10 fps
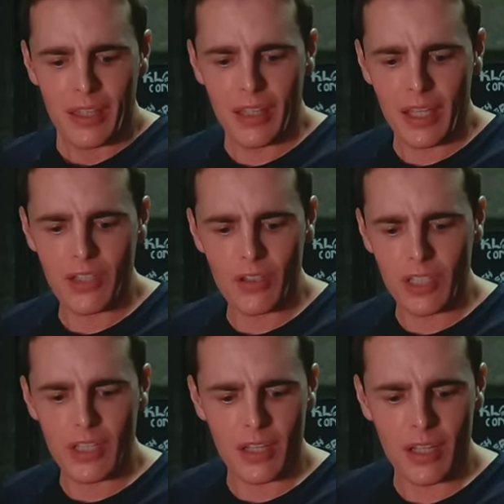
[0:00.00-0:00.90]
My hands are
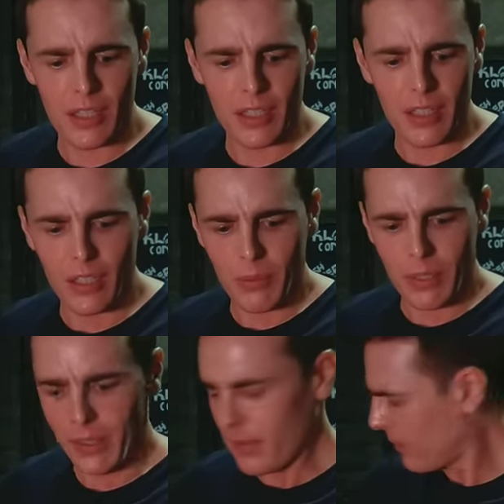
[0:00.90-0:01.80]
nice and clean
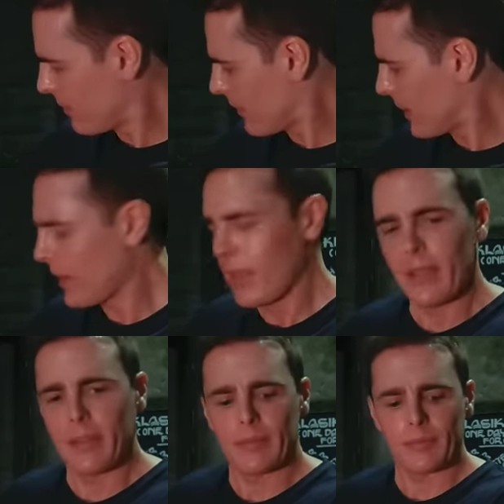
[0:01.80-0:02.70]
anyway.
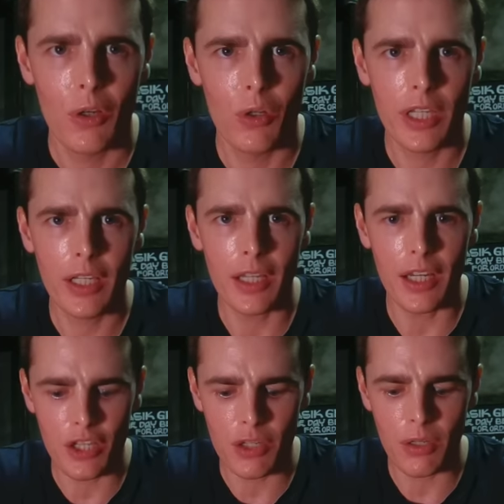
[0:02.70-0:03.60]
Okay
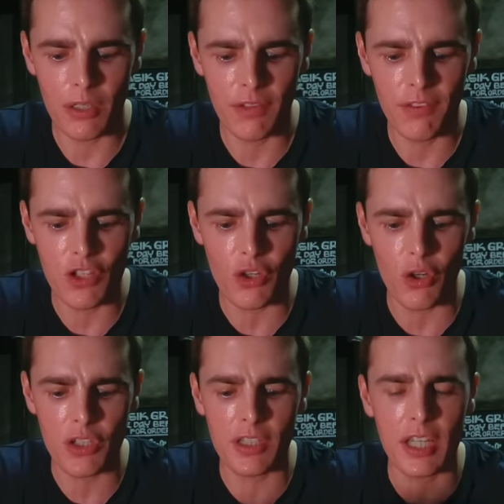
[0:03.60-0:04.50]
guys, I'll give the
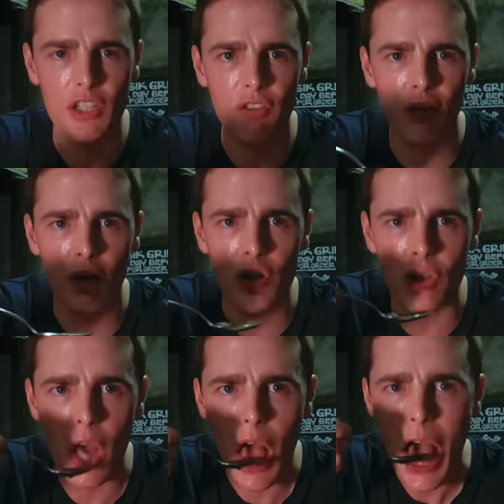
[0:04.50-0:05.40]
sauce a taste first.